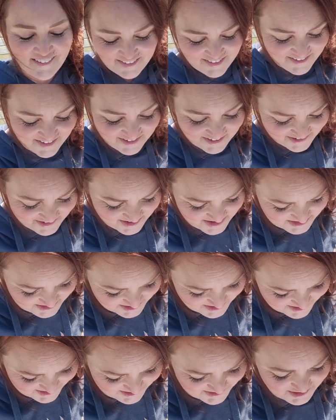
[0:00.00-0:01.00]
It's kind of
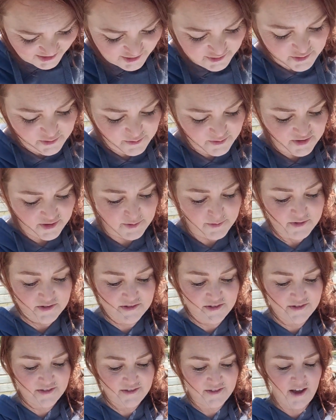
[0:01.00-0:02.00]
crazy that I knew that it
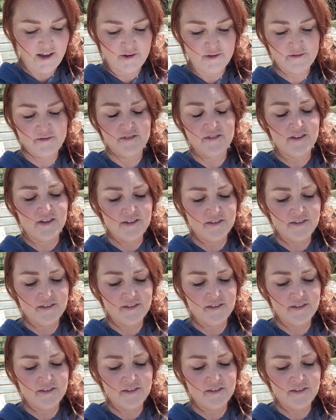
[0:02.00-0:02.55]
was I